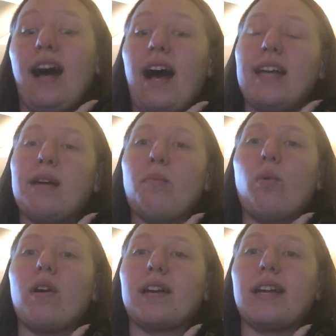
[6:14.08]
I am
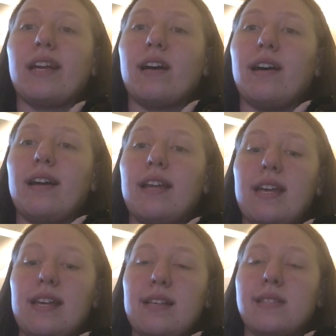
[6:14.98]
working on
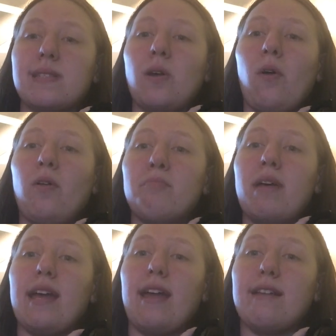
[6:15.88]
his
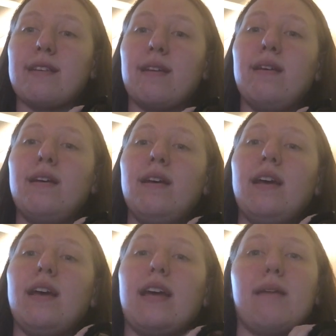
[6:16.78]
soulmate,
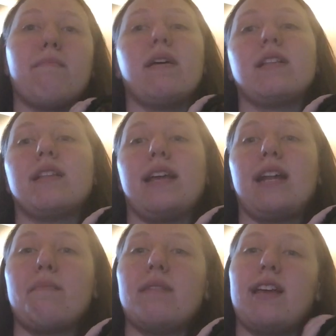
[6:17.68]

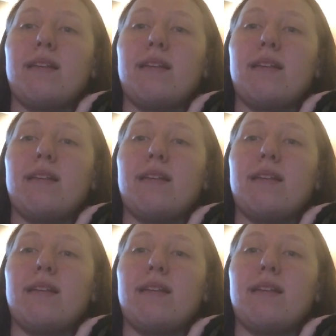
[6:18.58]
and I'm